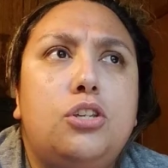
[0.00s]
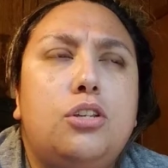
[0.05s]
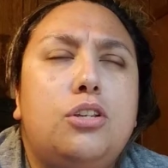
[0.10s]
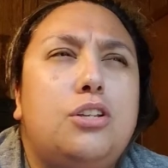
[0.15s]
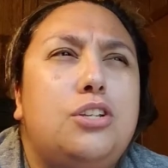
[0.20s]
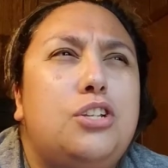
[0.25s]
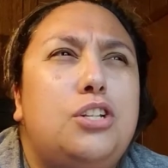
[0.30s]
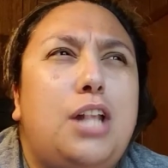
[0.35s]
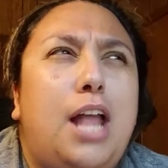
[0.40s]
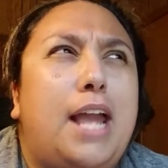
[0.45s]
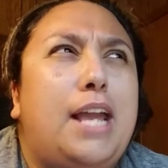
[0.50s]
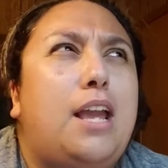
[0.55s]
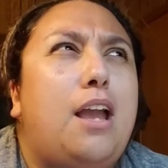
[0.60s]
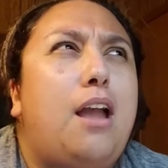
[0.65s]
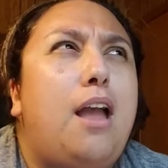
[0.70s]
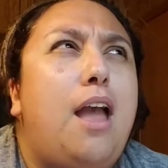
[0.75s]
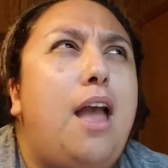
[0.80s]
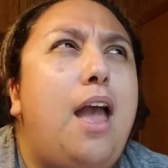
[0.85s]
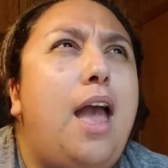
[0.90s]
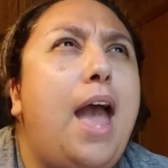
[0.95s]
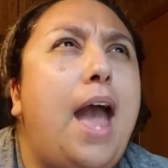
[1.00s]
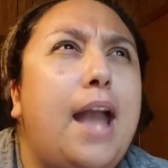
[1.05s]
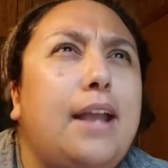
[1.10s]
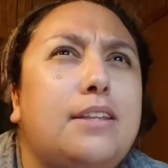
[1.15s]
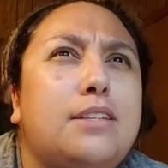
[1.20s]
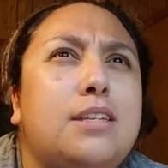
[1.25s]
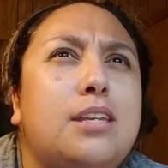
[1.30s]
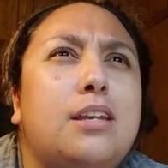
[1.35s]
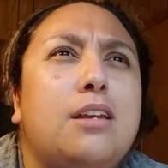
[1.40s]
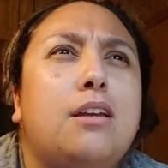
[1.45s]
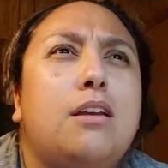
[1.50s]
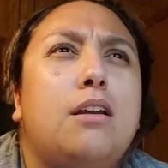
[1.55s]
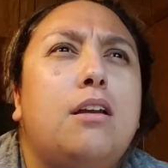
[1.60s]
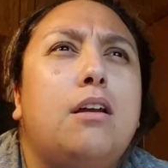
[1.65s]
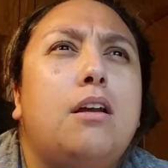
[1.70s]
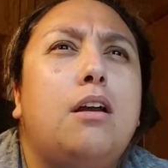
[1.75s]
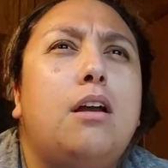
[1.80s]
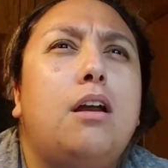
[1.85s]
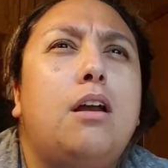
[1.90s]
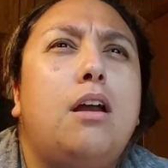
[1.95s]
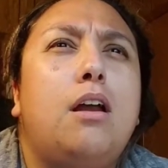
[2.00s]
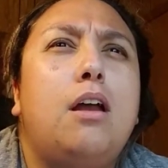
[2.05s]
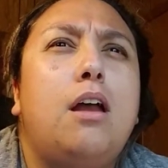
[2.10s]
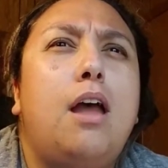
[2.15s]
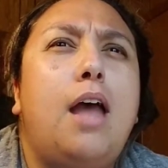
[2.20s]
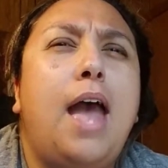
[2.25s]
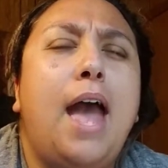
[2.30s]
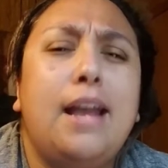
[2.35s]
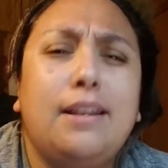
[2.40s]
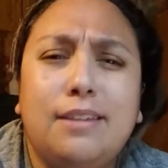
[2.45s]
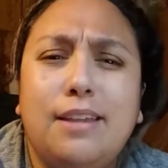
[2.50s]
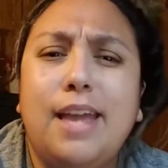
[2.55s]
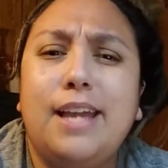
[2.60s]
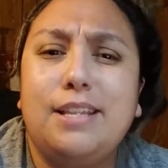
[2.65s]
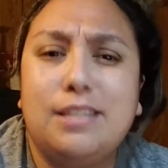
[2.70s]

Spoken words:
like act like